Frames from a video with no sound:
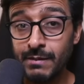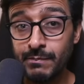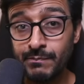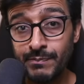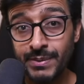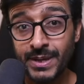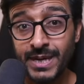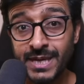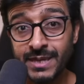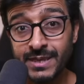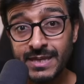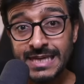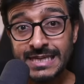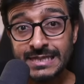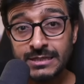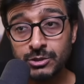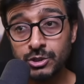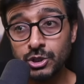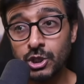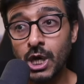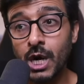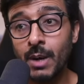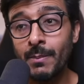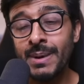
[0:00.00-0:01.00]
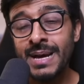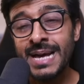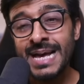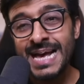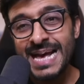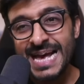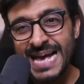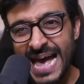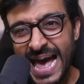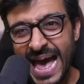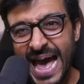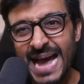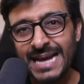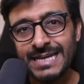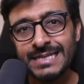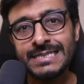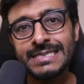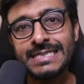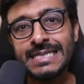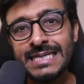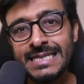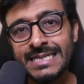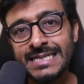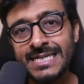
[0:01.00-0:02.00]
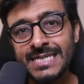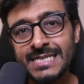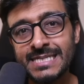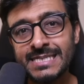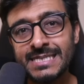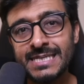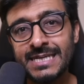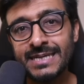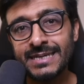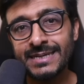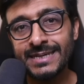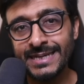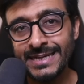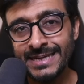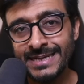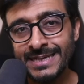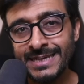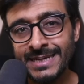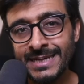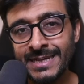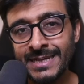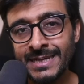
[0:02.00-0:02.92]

pick that job, actually does the read,